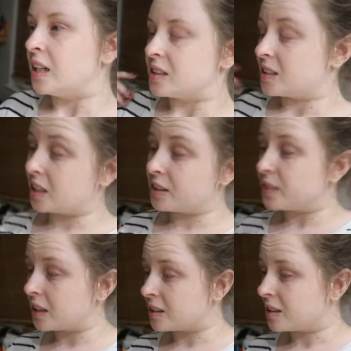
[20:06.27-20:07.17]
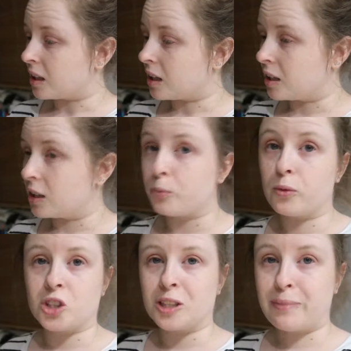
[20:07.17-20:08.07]
this evening,
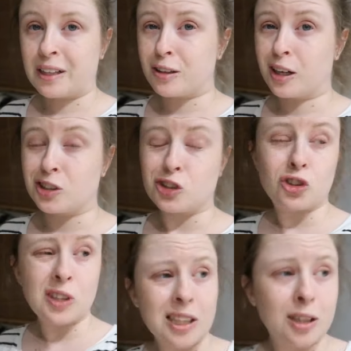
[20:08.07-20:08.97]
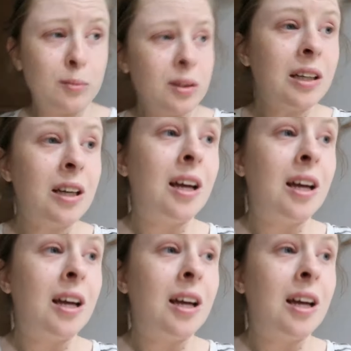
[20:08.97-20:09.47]
watching Bankai's stream.